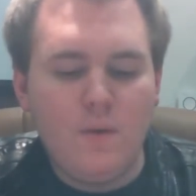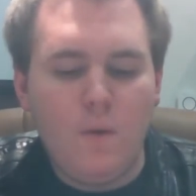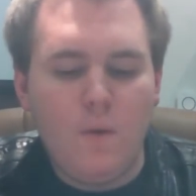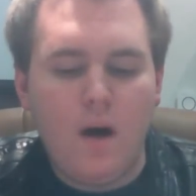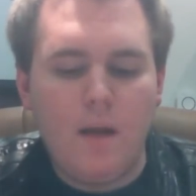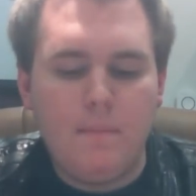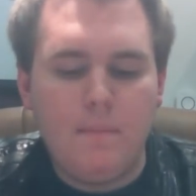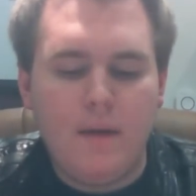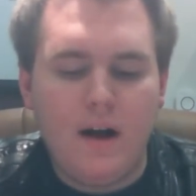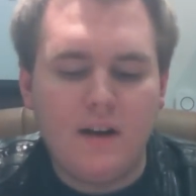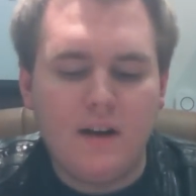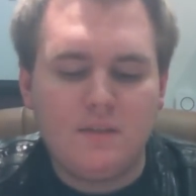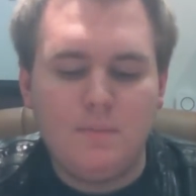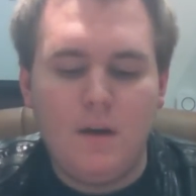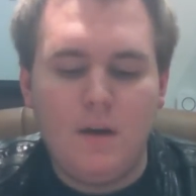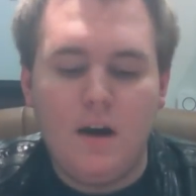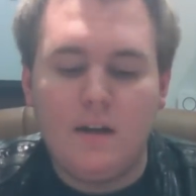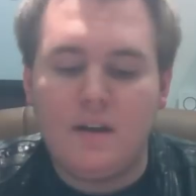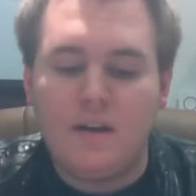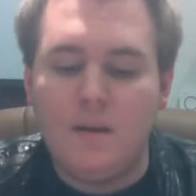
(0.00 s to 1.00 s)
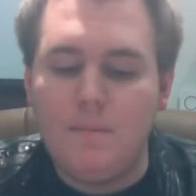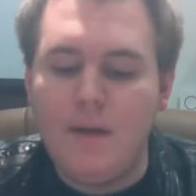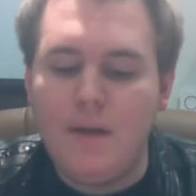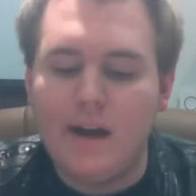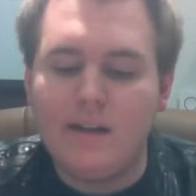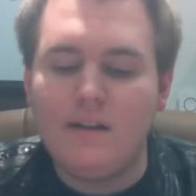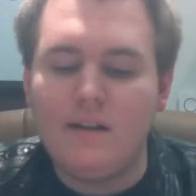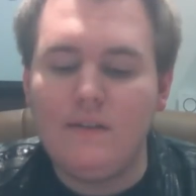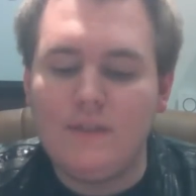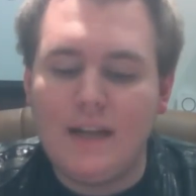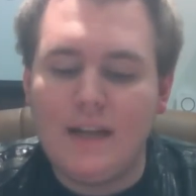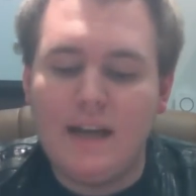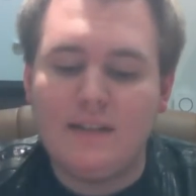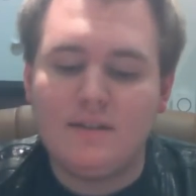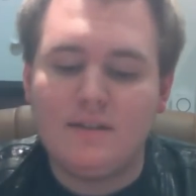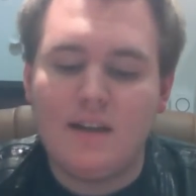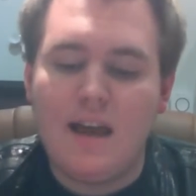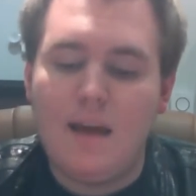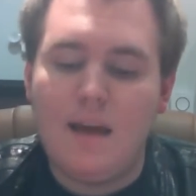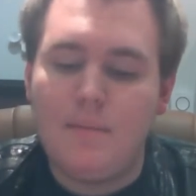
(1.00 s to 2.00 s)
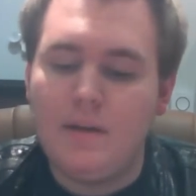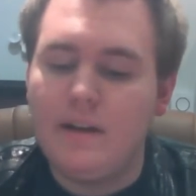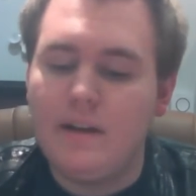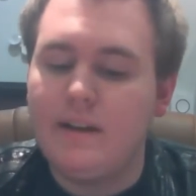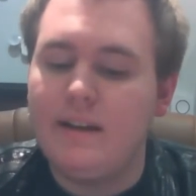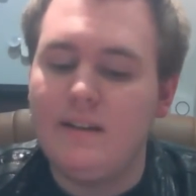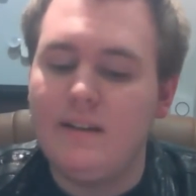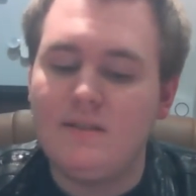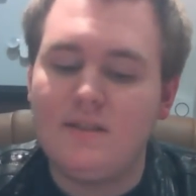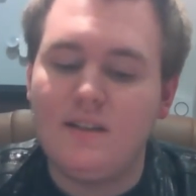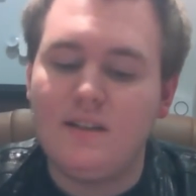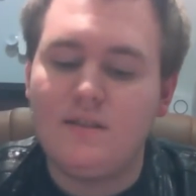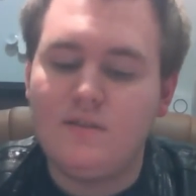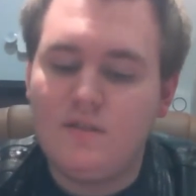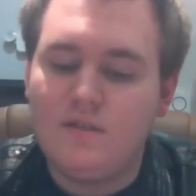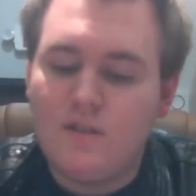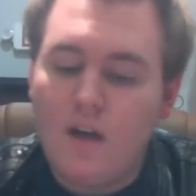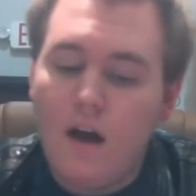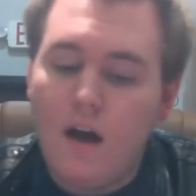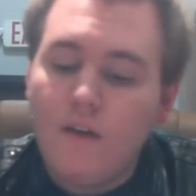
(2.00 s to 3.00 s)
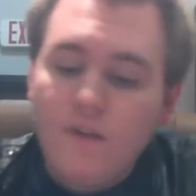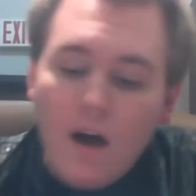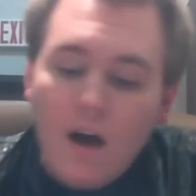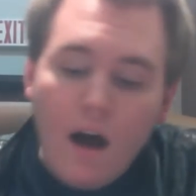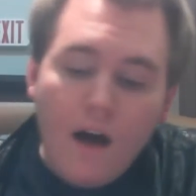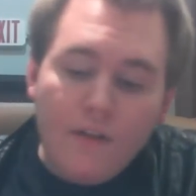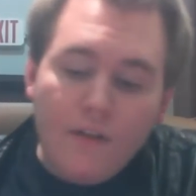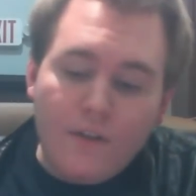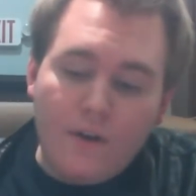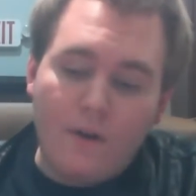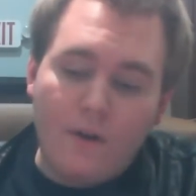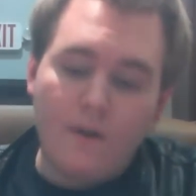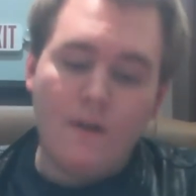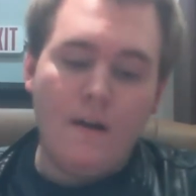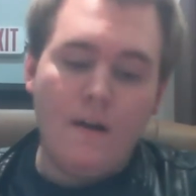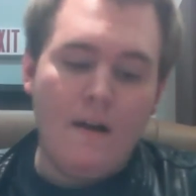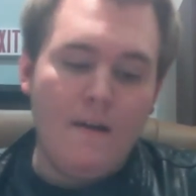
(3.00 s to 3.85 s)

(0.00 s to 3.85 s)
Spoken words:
watt box mod competitive landscape consists of other